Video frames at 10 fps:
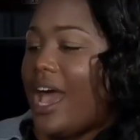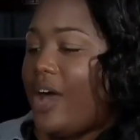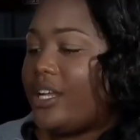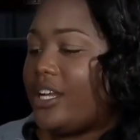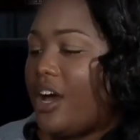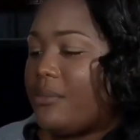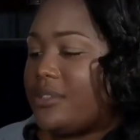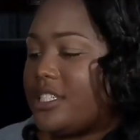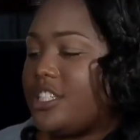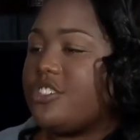How did
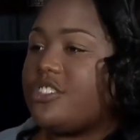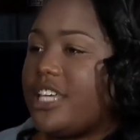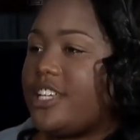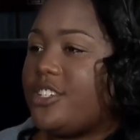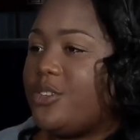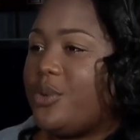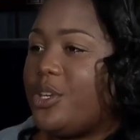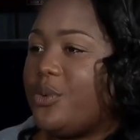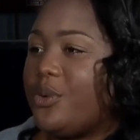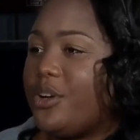the teachers take to you
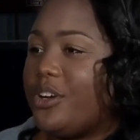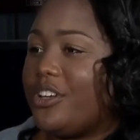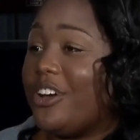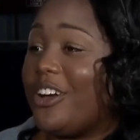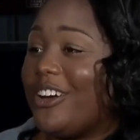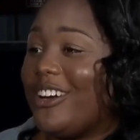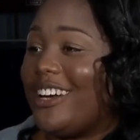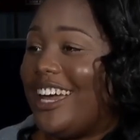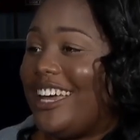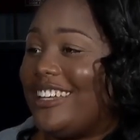when you were
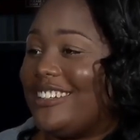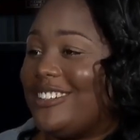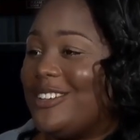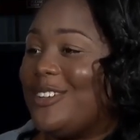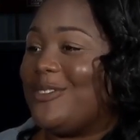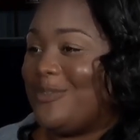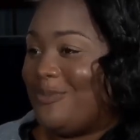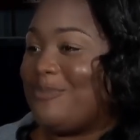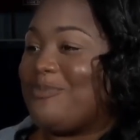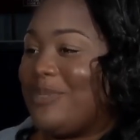younger and
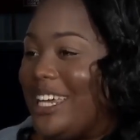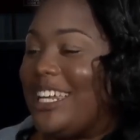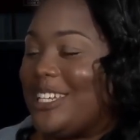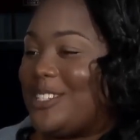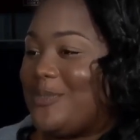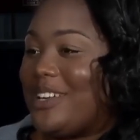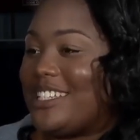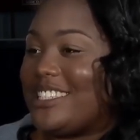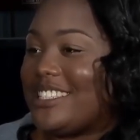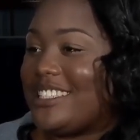playing
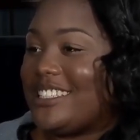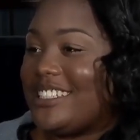instruments?